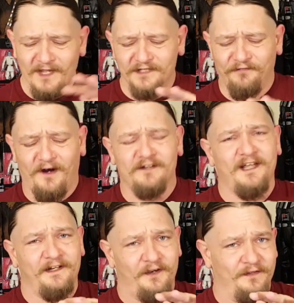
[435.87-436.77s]
as far
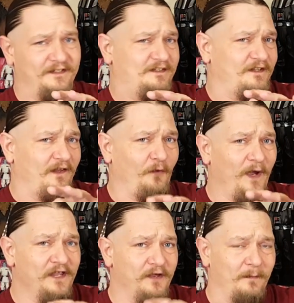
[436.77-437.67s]
as I know, this is the only
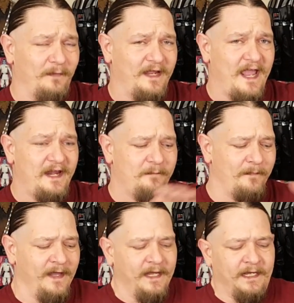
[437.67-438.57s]
way you can get
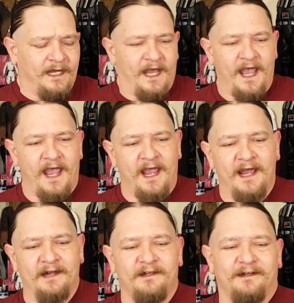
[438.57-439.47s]
him.
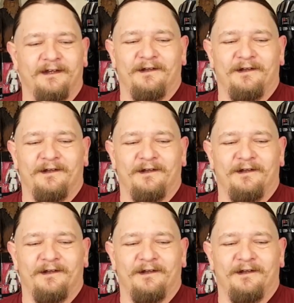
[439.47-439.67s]
And